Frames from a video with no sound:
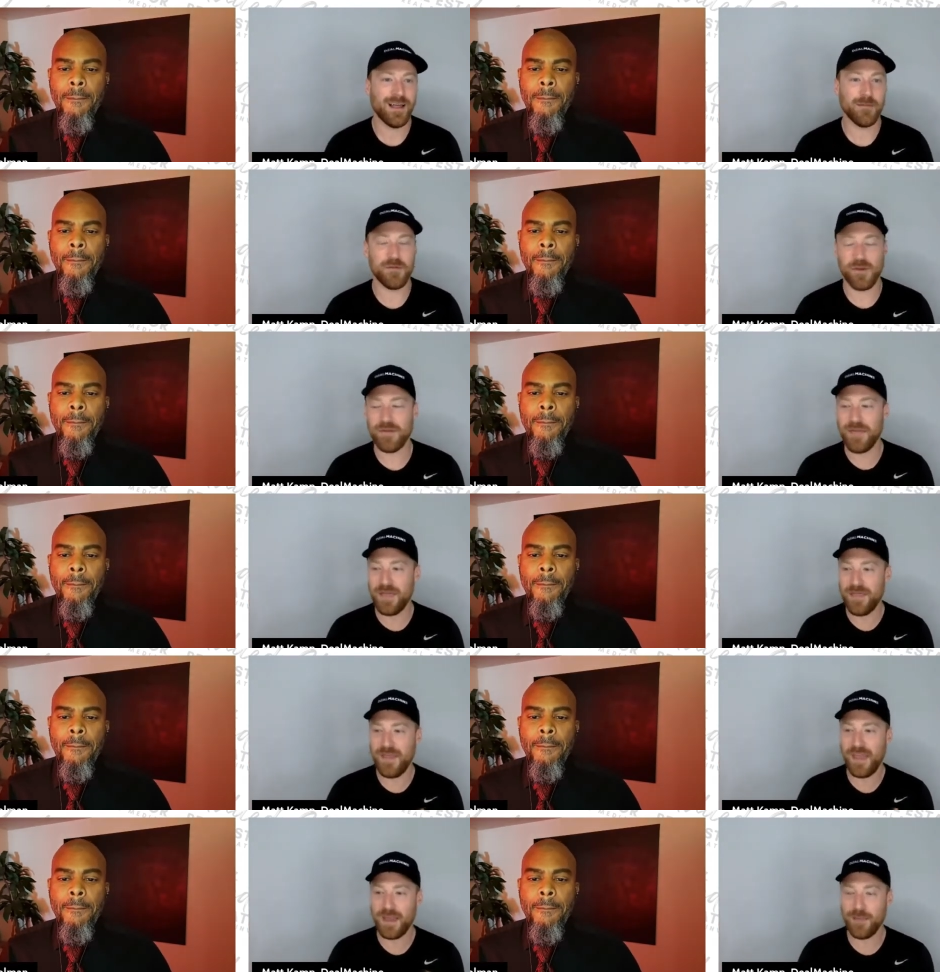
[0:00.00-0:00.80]
Speaker 1: Um, so
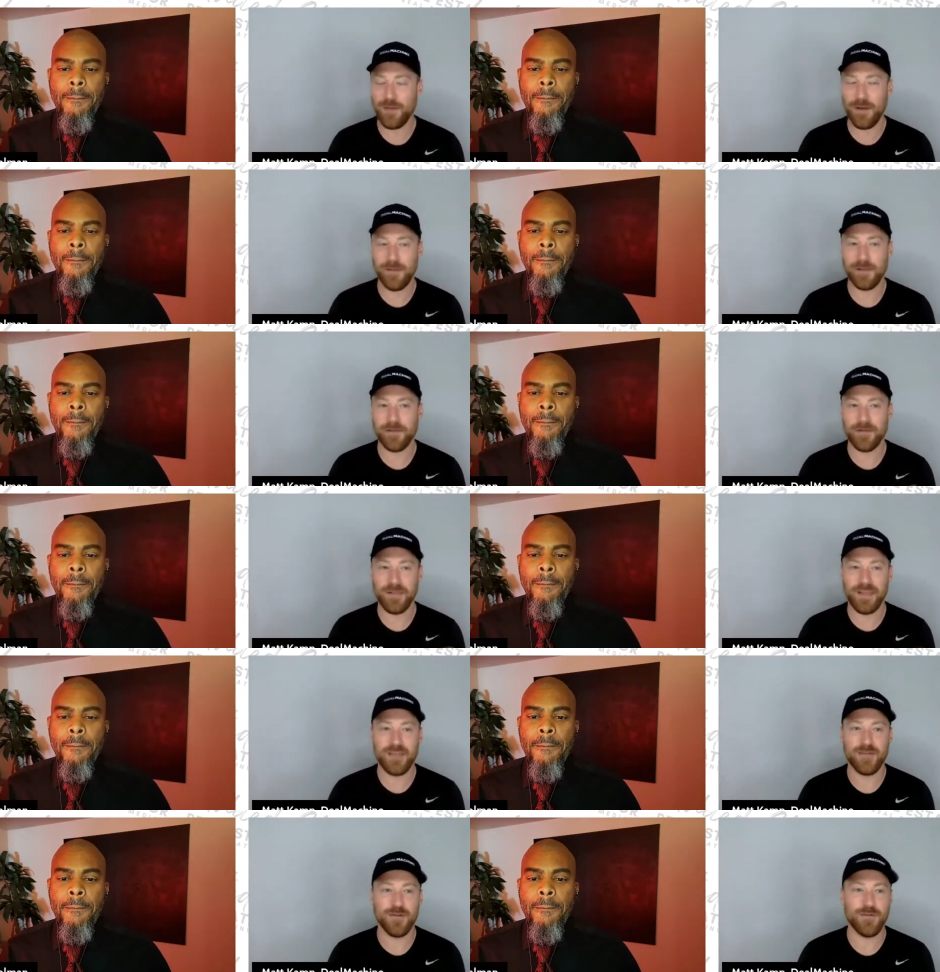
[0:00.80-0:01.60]
I, I, think I could probably
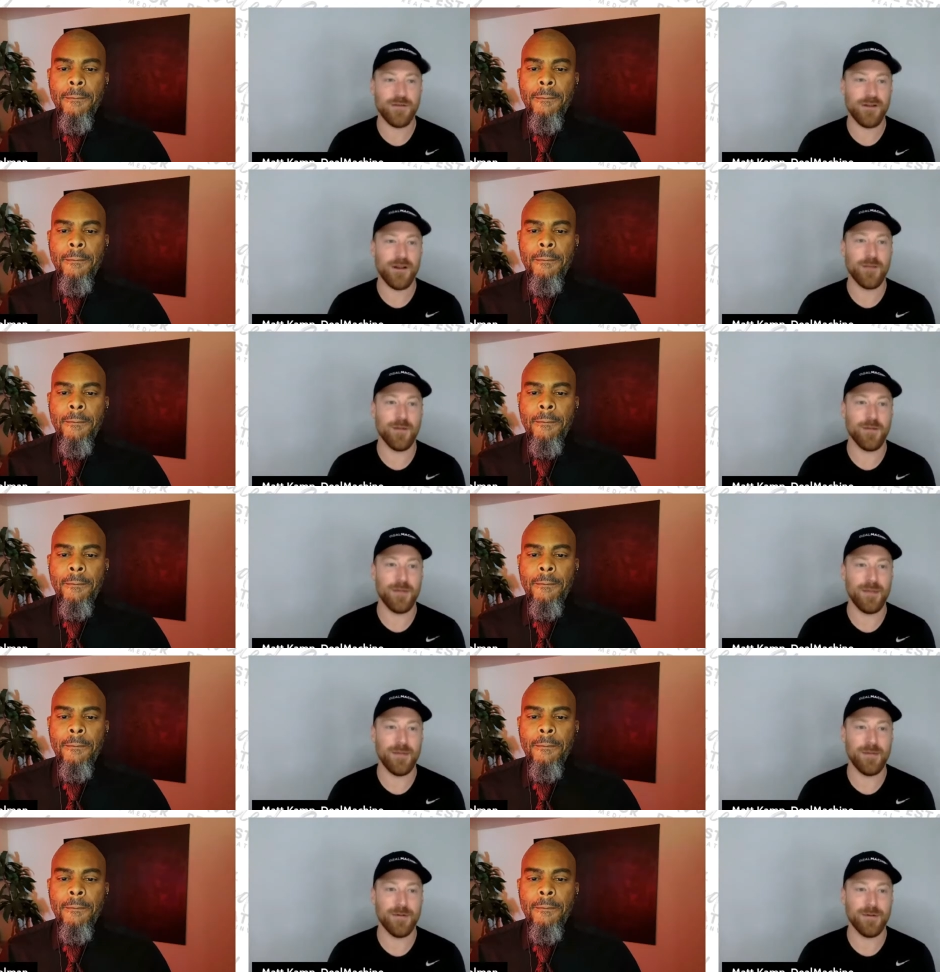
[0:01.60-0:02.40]
relate to a fair number
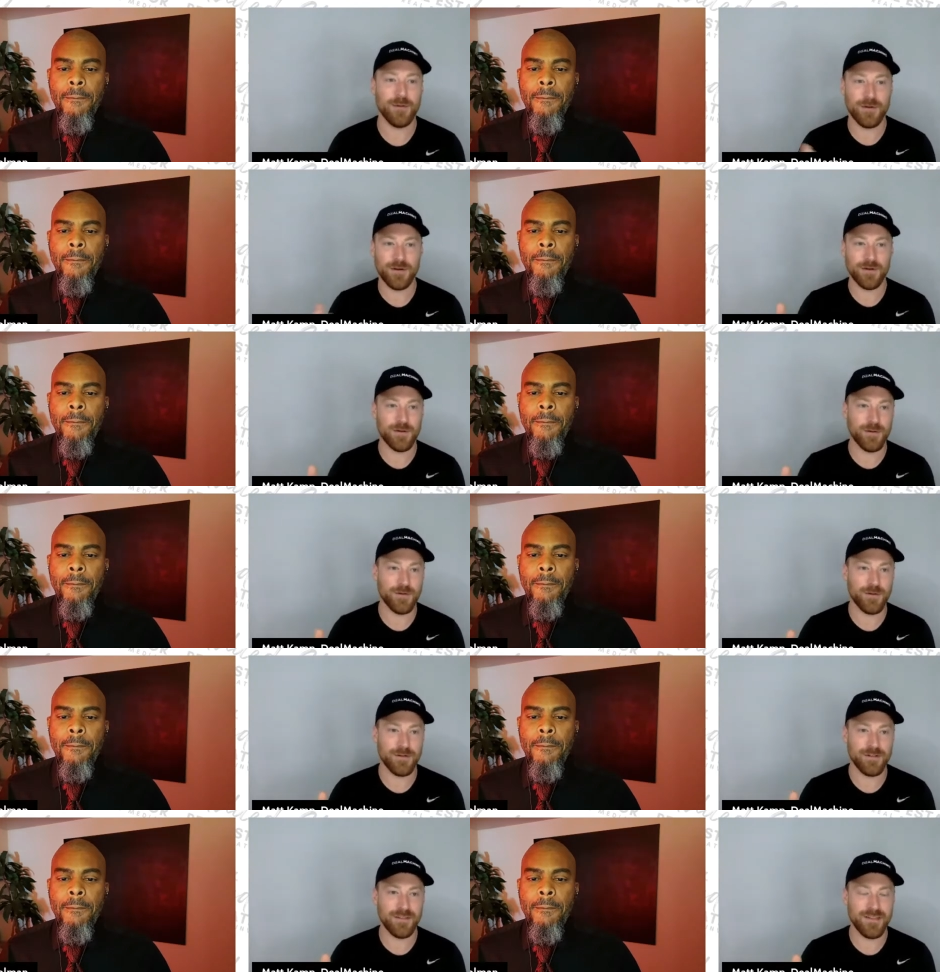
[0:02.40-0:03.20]
of people who are
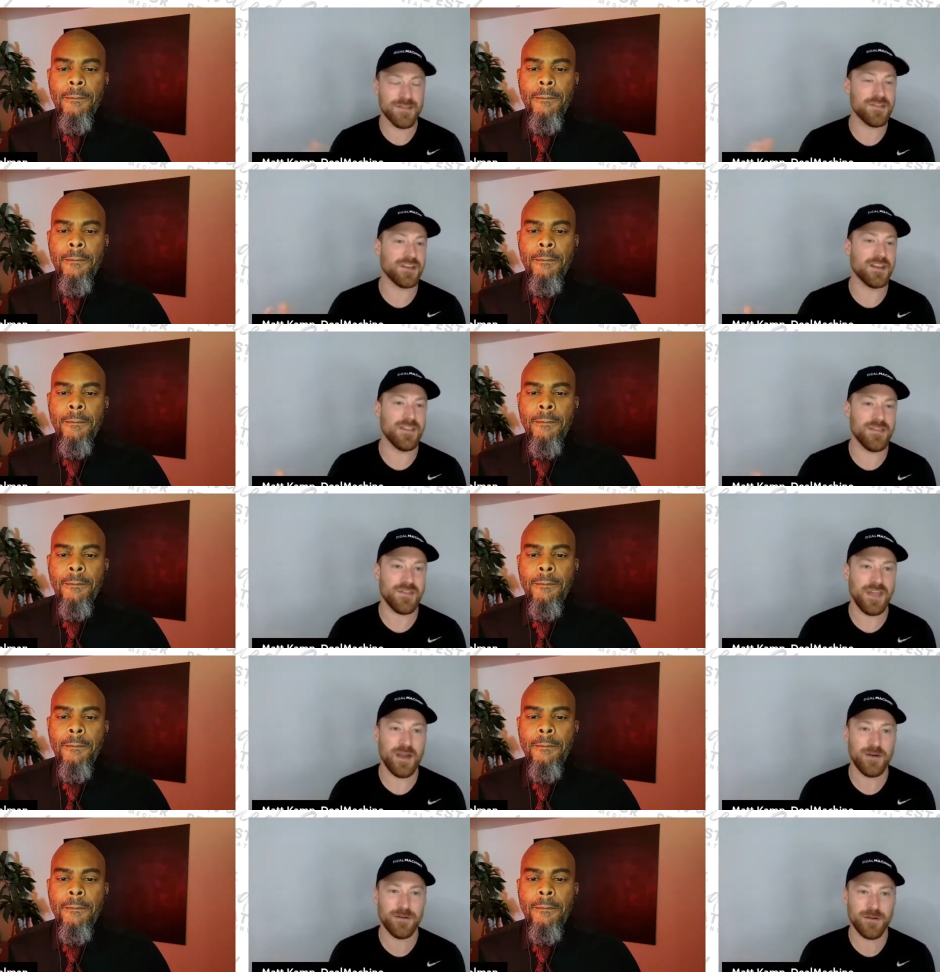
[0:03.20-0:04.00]
who are listening to
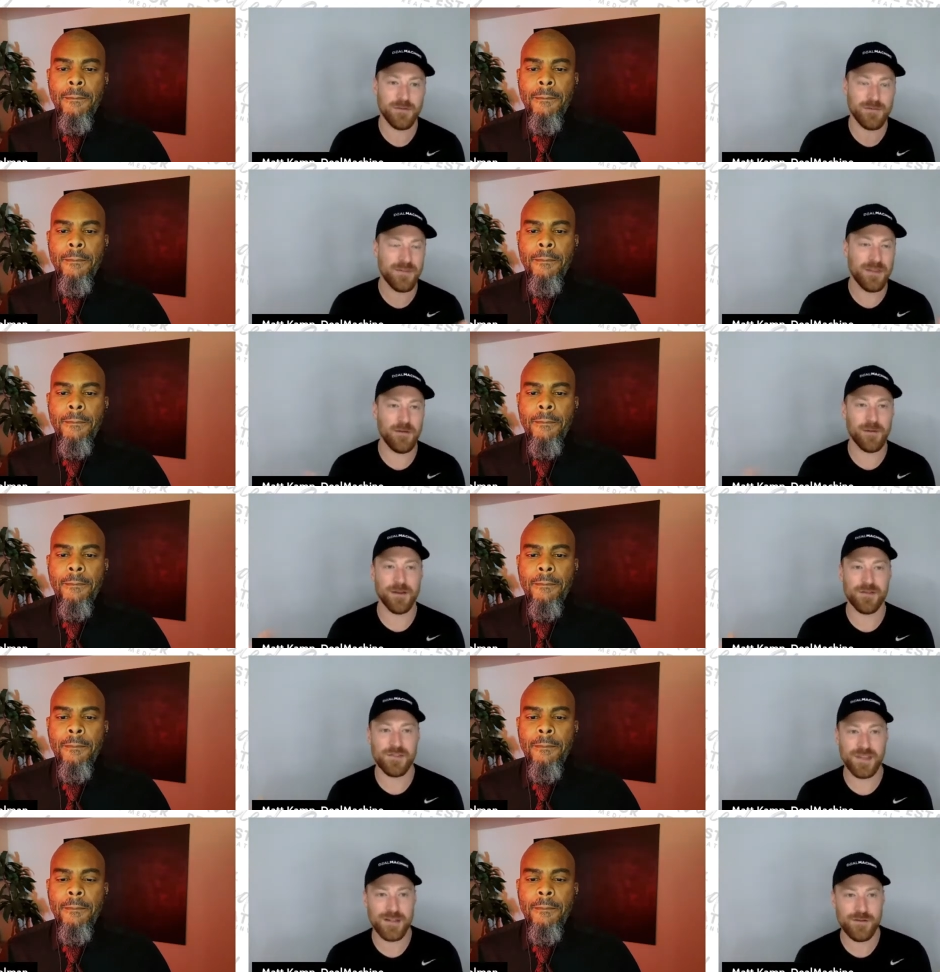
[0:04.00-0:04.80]
this now in terms of
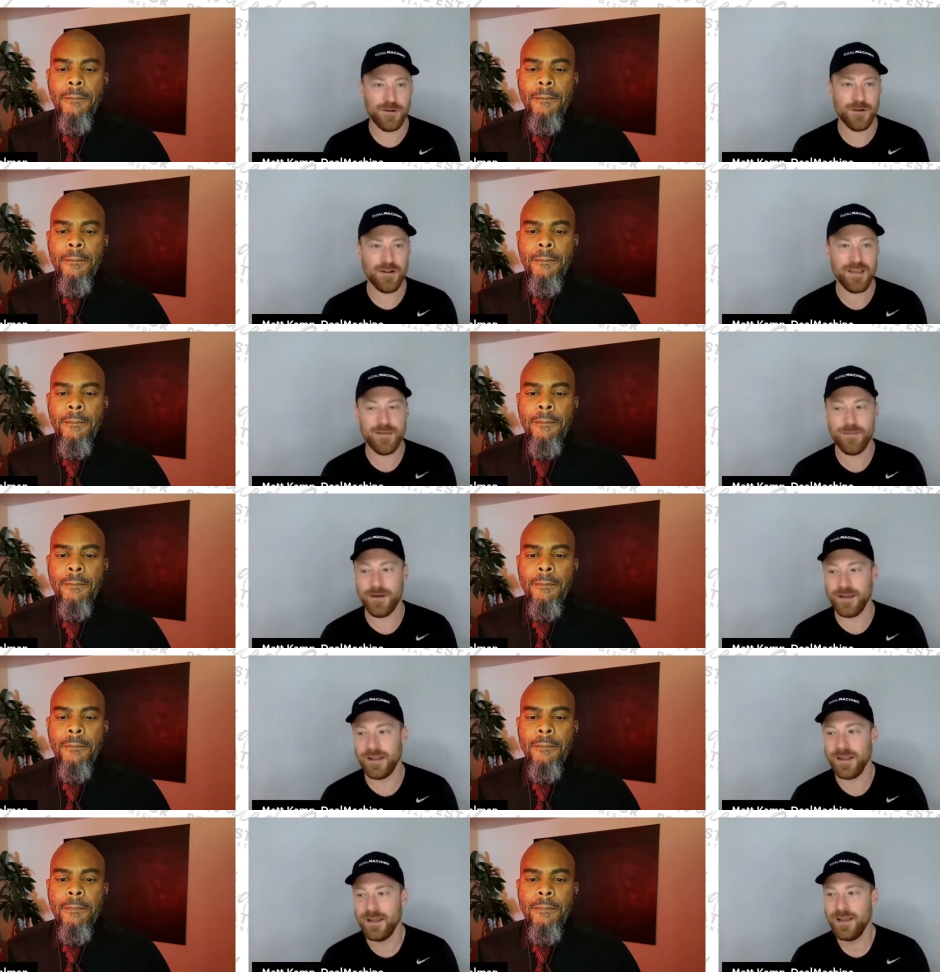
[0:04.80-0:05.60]
their real estate
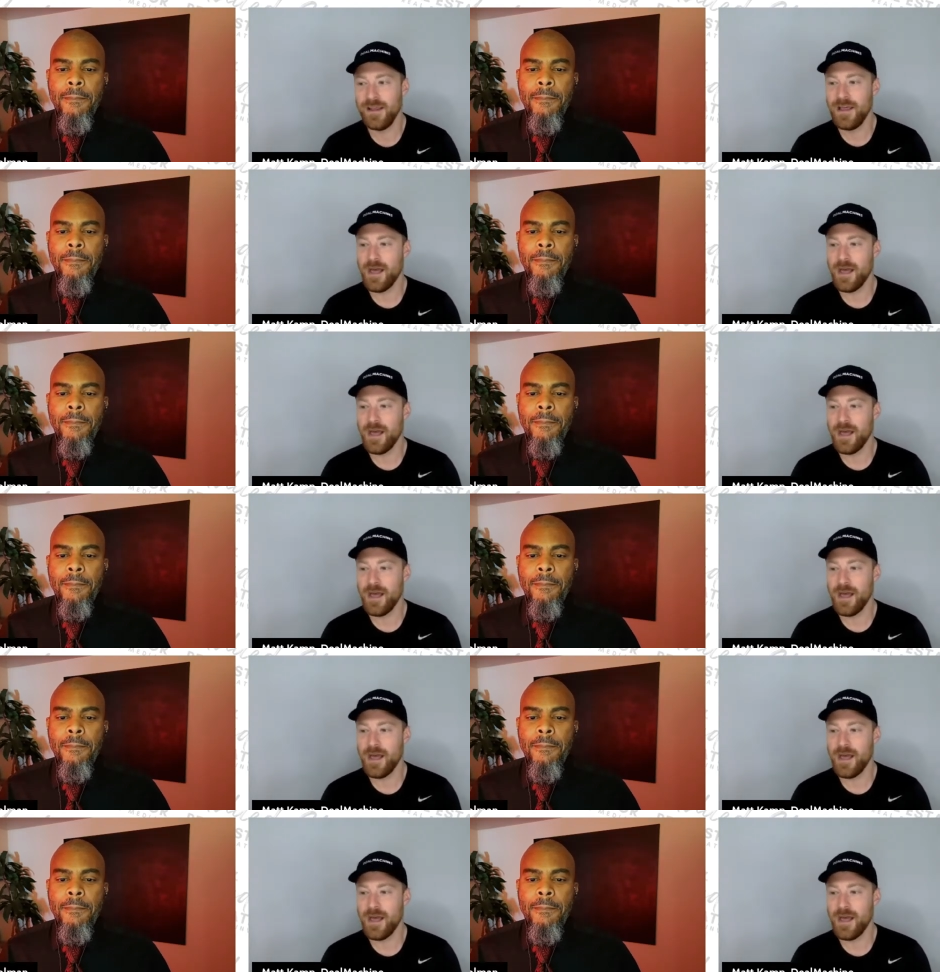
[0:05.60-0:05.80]
journey. But